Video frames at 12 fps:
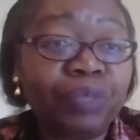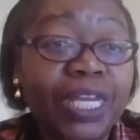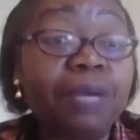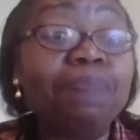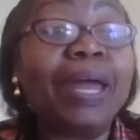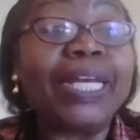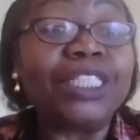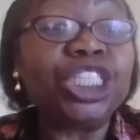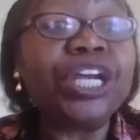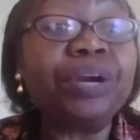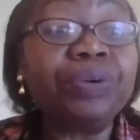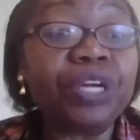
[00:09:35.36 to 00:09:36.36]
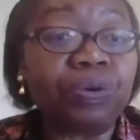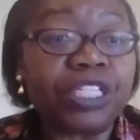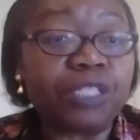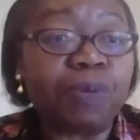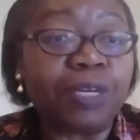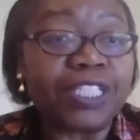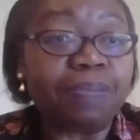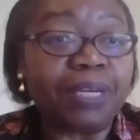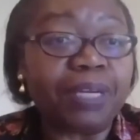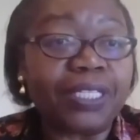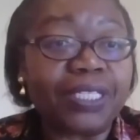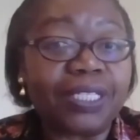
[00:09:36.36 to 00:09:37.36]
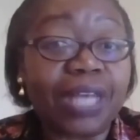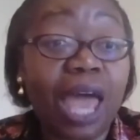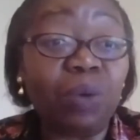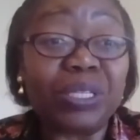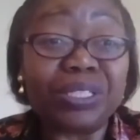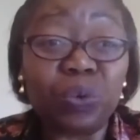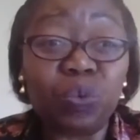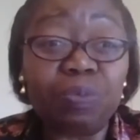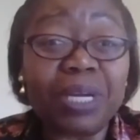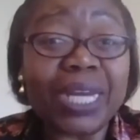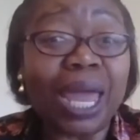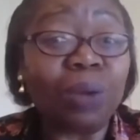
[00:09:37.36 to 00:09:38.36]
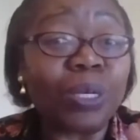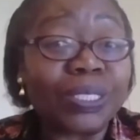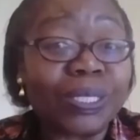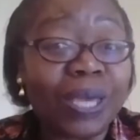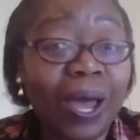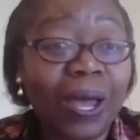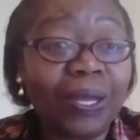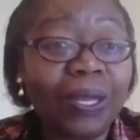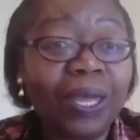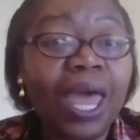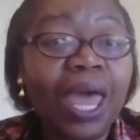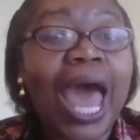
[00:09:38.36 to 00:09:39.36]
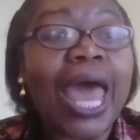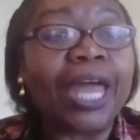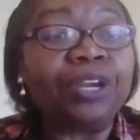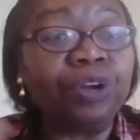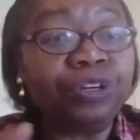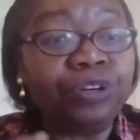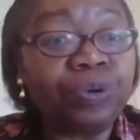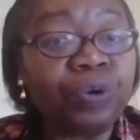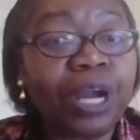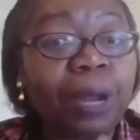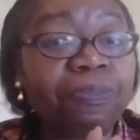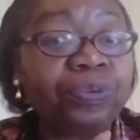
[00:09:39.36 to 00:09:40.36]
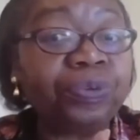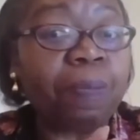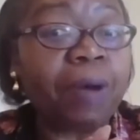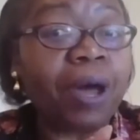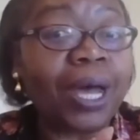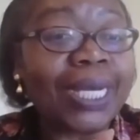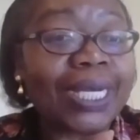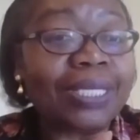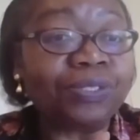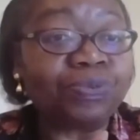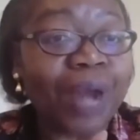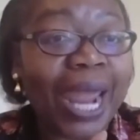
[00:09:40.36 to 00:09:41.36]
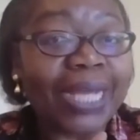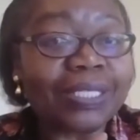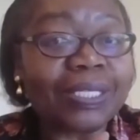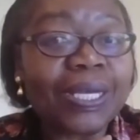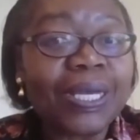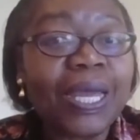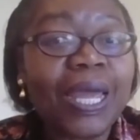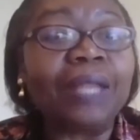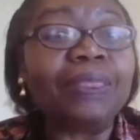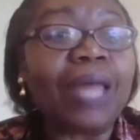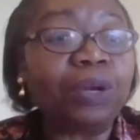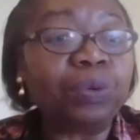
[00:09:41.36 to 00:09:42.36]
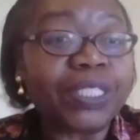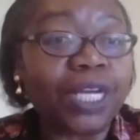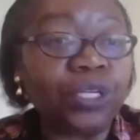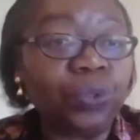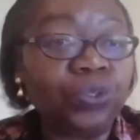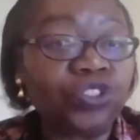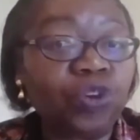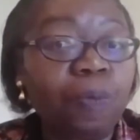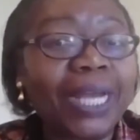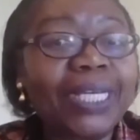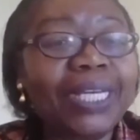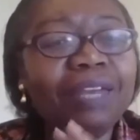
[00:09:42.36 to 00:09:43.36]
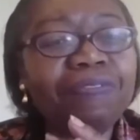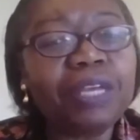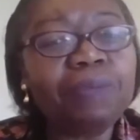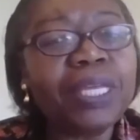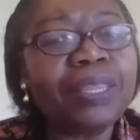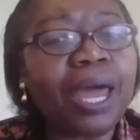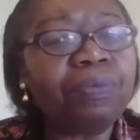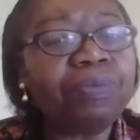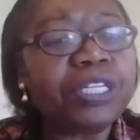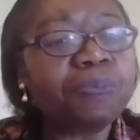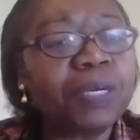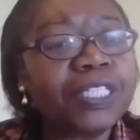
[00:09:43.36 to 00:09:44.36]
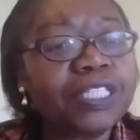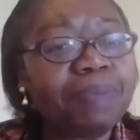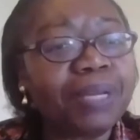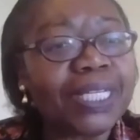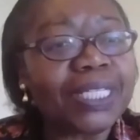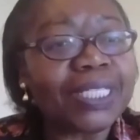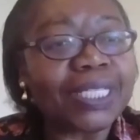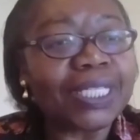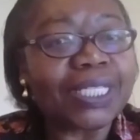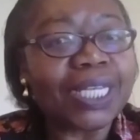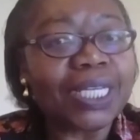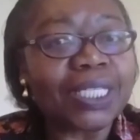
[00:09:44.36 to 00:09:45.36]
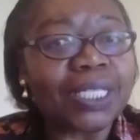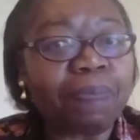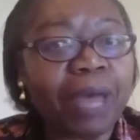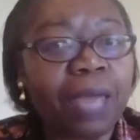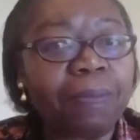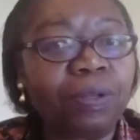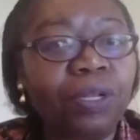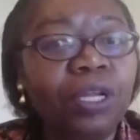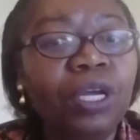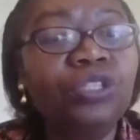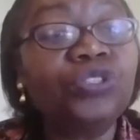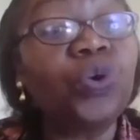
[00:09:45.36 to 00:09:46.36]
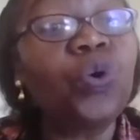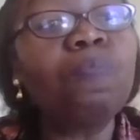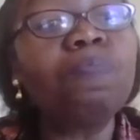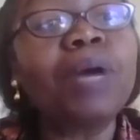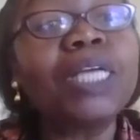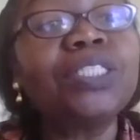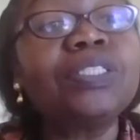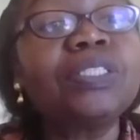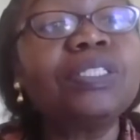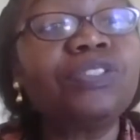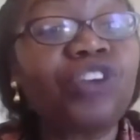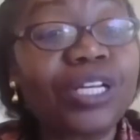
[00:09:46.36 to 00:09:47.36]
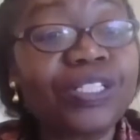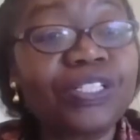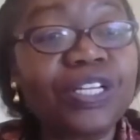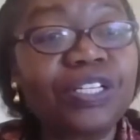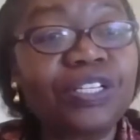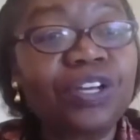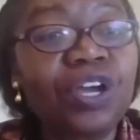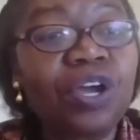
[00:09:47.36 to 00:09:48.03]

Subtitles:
In managerial responsibilities. I was a woman, I was young, I had not grown up through the Barclays ranks, and that was unusual. But giving me that responsibility, as it says in the Bible, to whom much is entrusted,